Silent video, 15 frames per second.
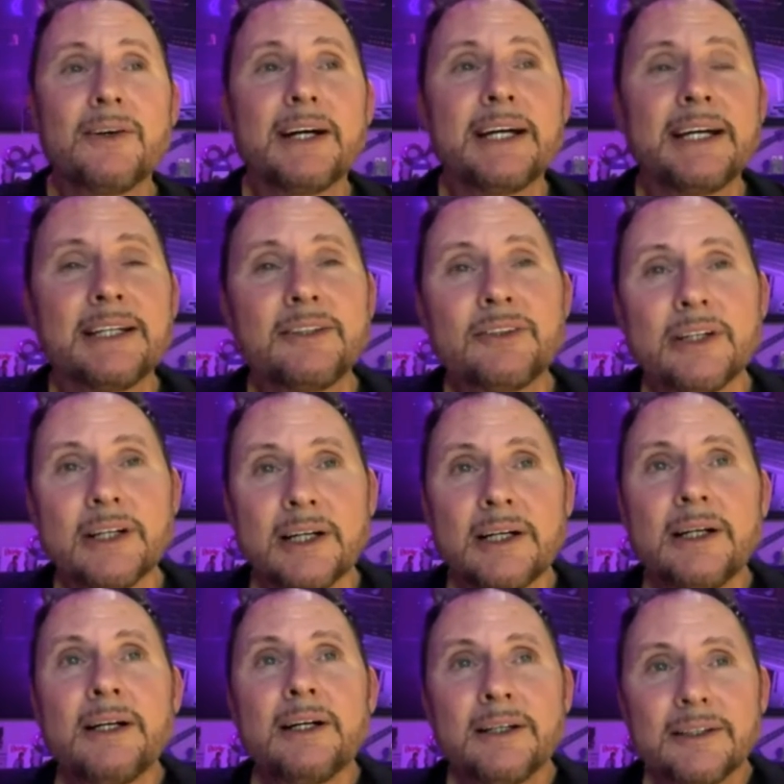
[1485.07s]
And
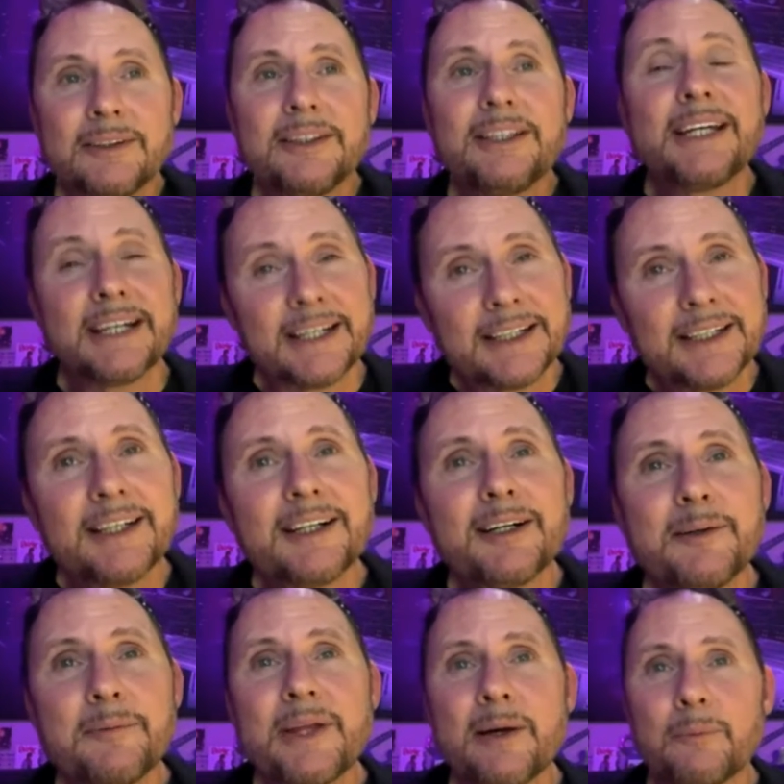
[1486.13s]

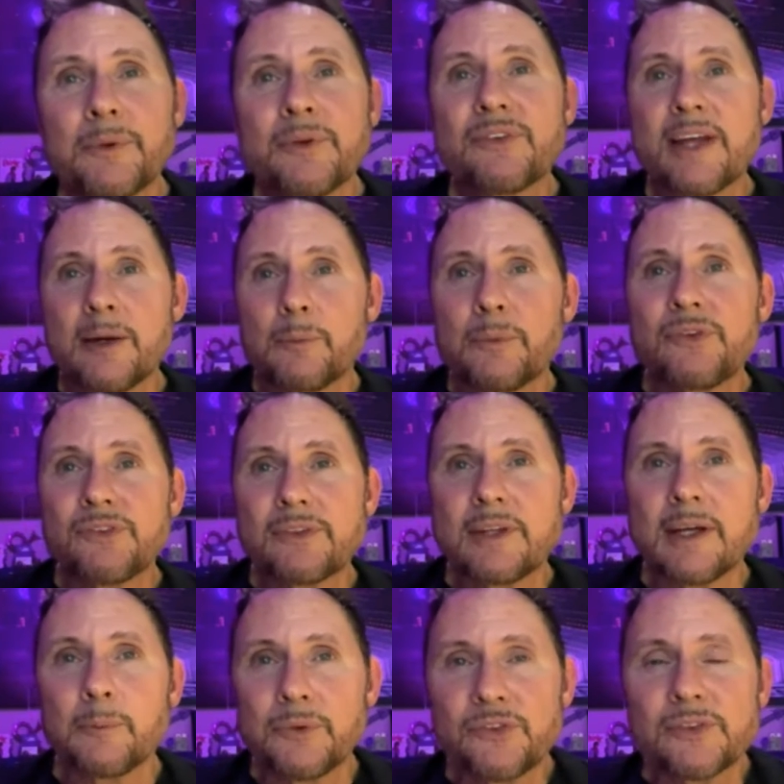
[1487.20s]
that
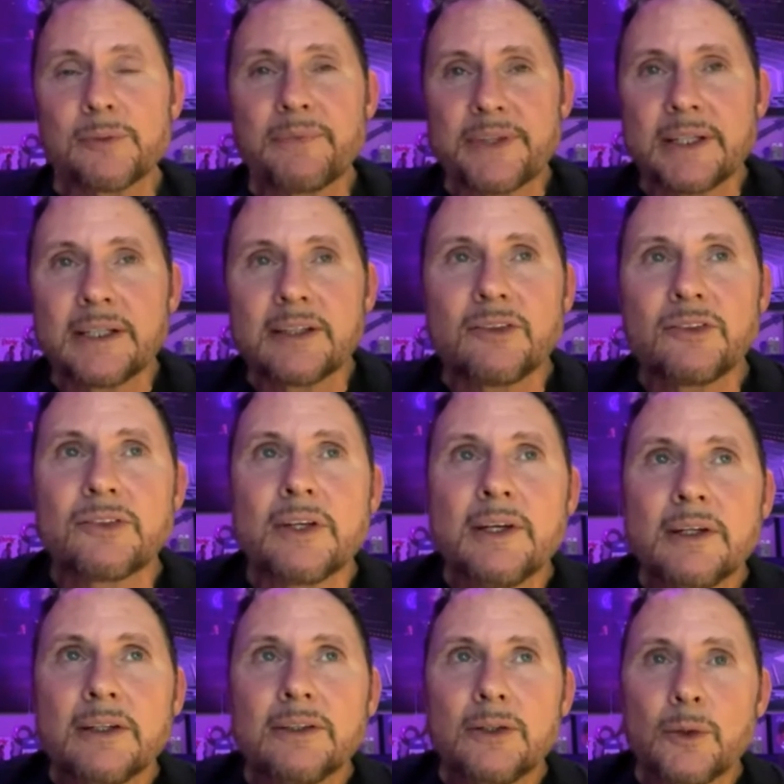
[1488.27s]
was some things,
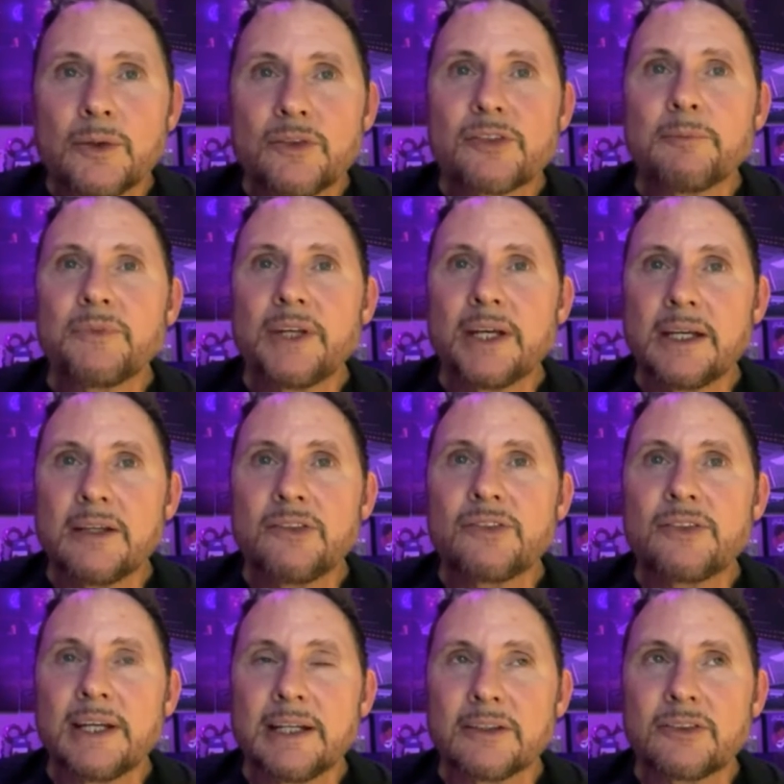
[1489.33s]
and some days
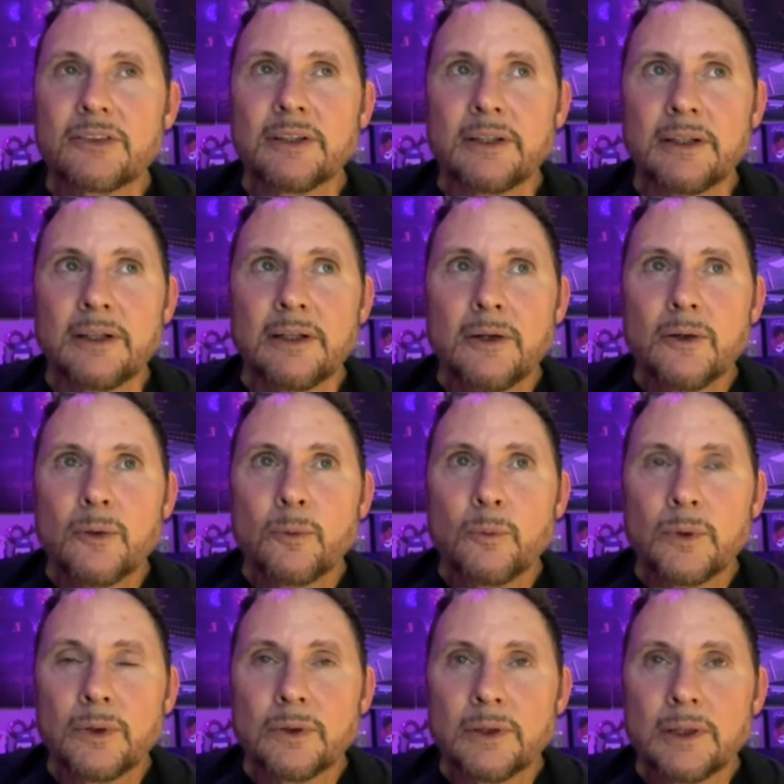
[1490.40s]
that
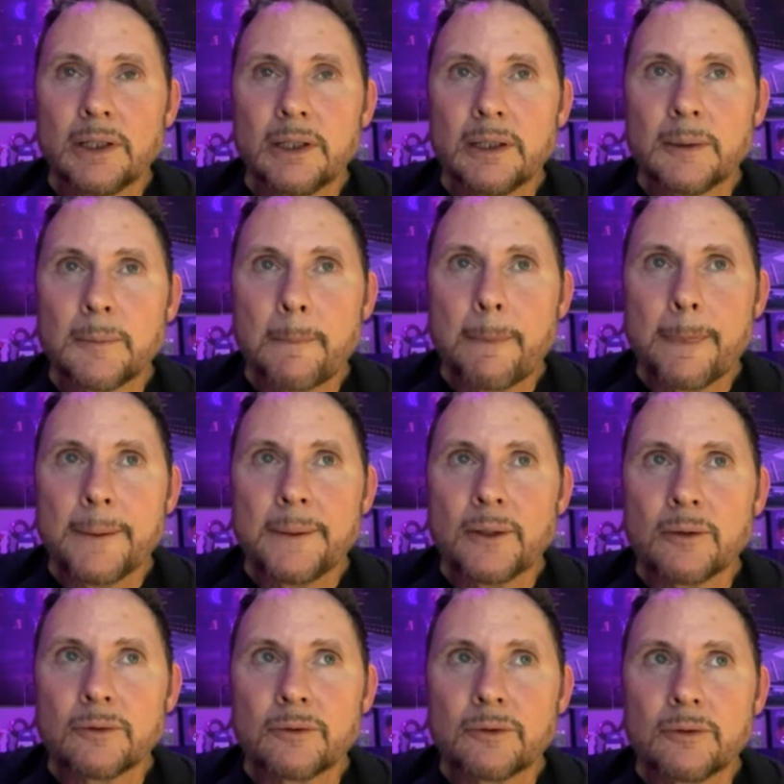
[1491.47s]
were
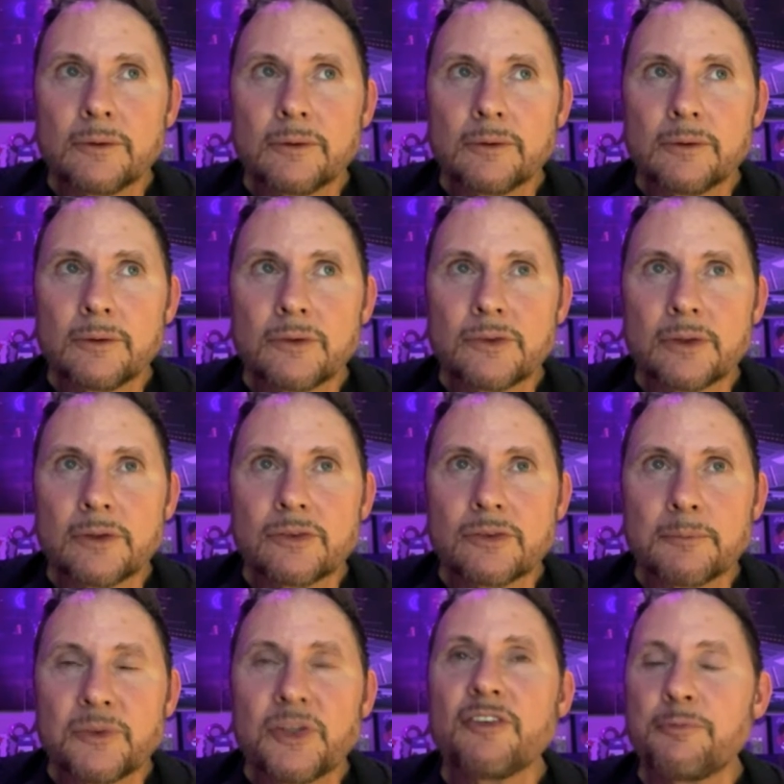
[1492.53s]

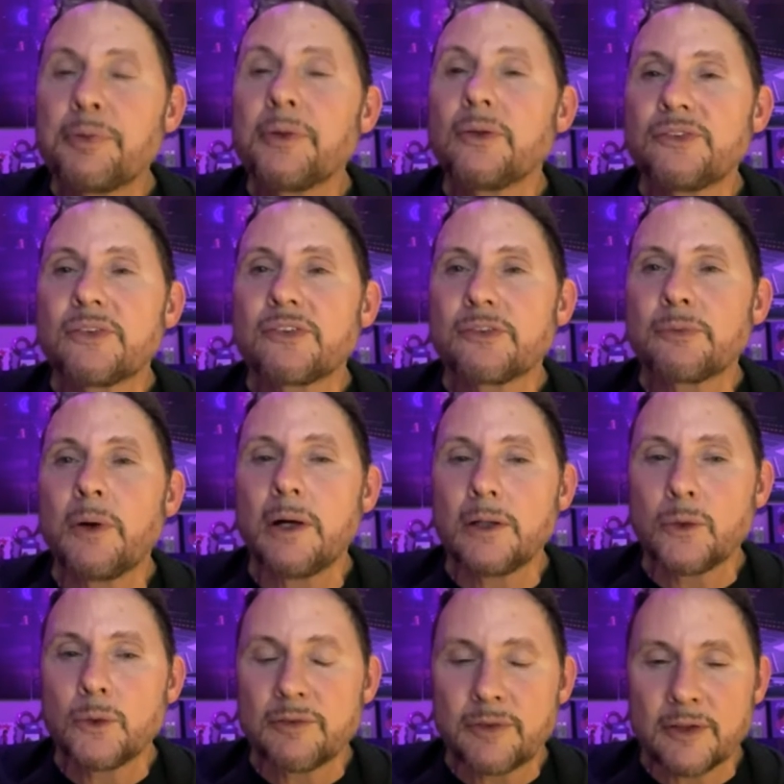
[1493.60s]
some tough pills to
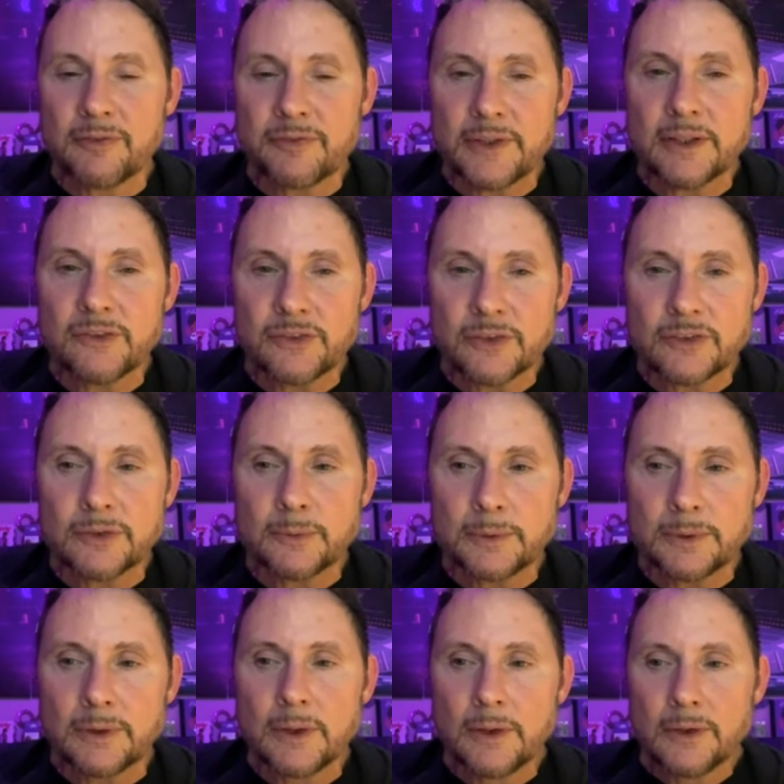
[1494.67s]
swallow of things that you
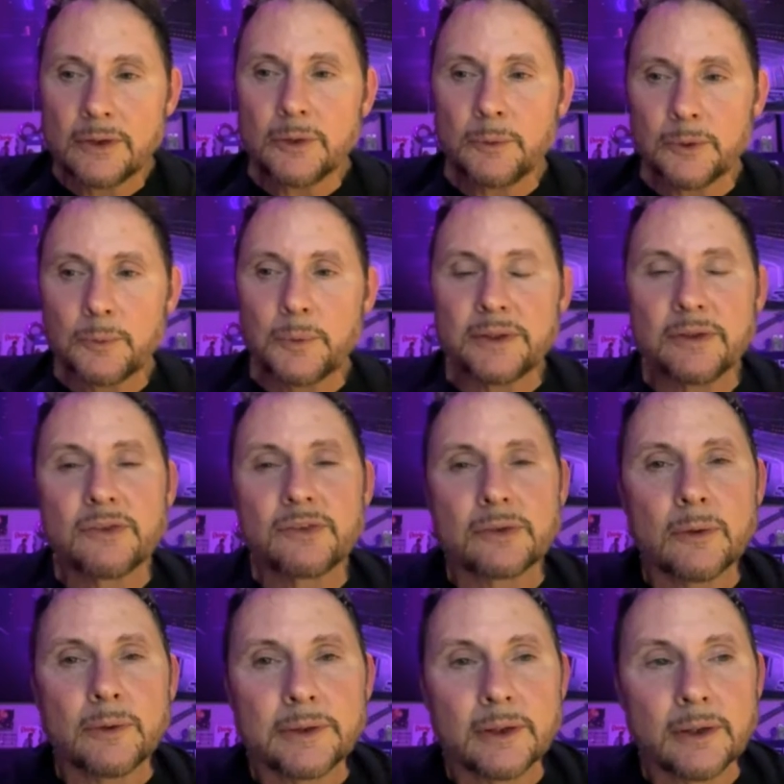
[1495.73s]
would witness
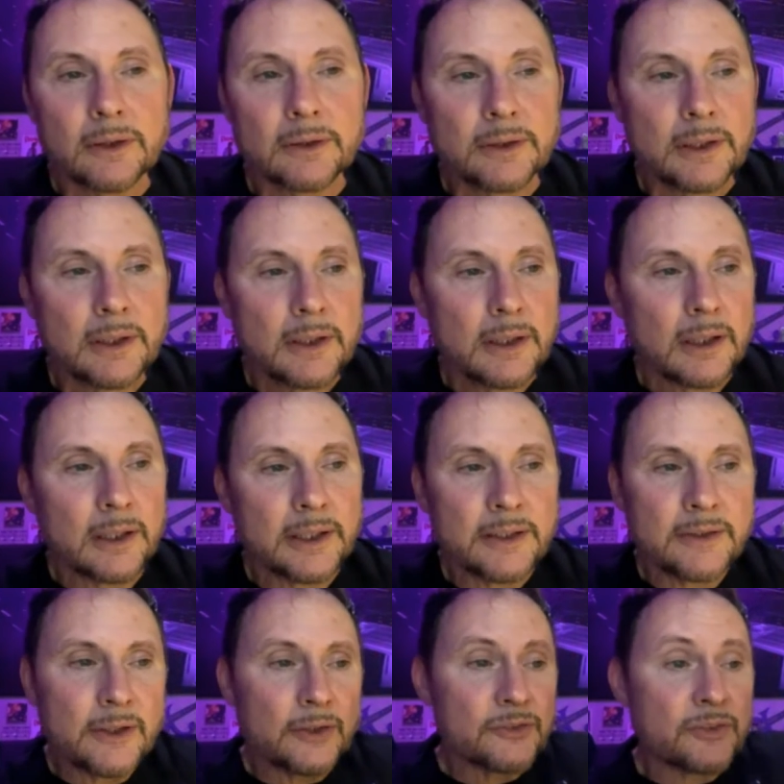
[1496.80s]
going on
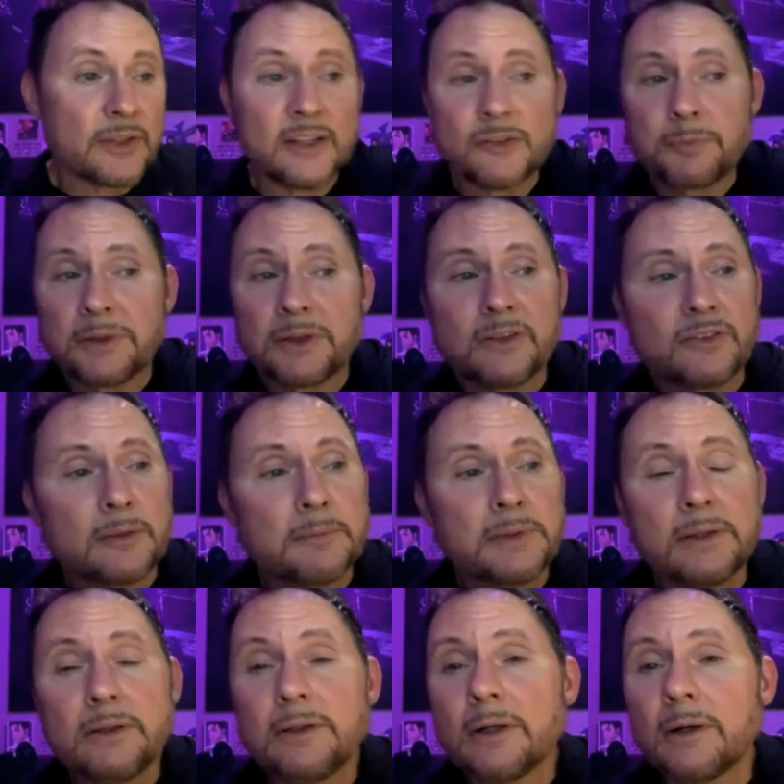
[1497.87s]
in those days. Because I
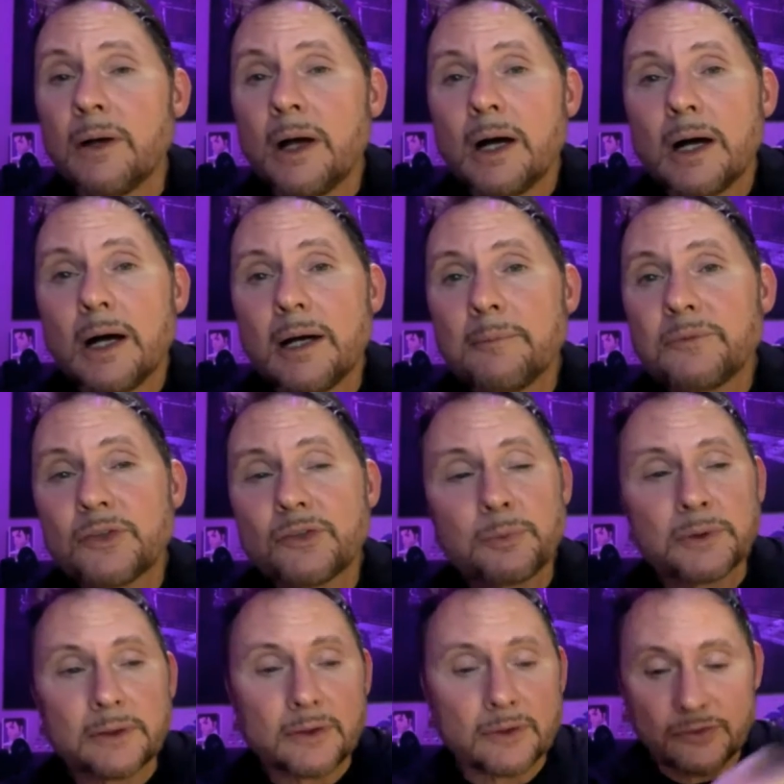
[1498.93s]
mean, I'm just
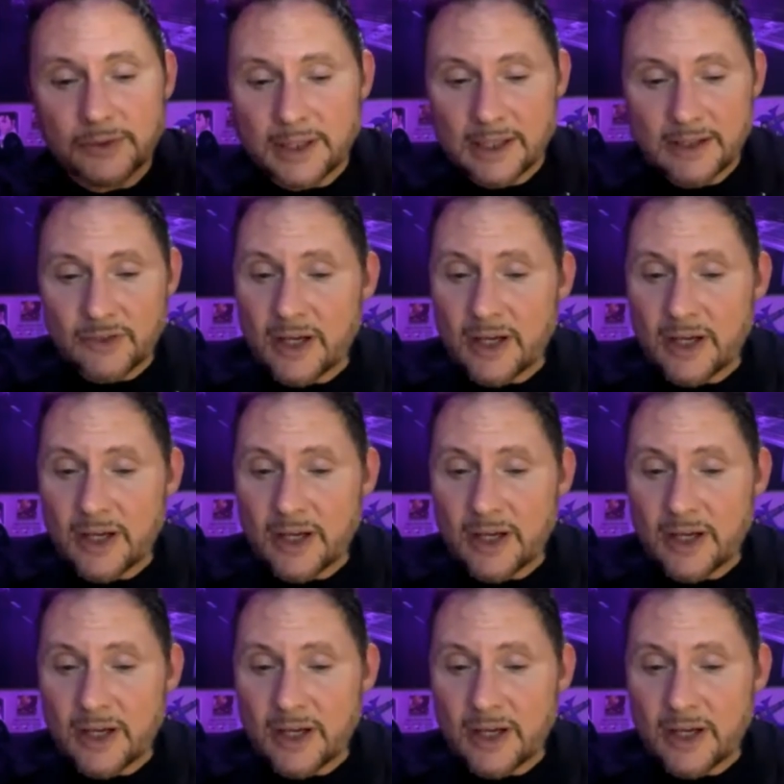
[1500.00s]
one of those guys.